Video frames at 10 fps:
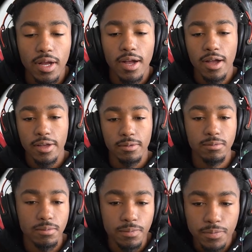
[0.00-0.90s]
right.
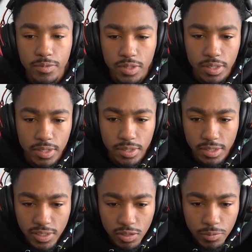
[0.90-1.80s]
The
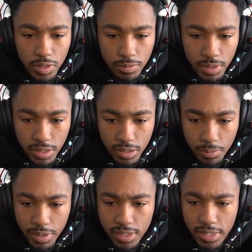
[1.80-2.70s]
Silk Bulb Test.
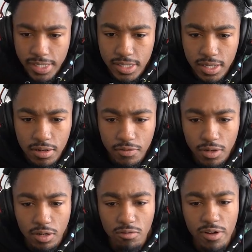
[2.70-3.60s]
Please stay seated for
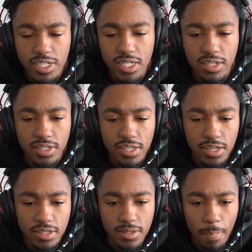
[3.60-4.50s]
the duration of the
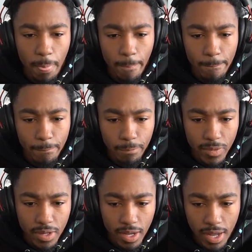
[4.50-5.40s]
test.
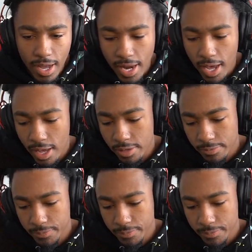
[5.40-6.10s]
All right, all right.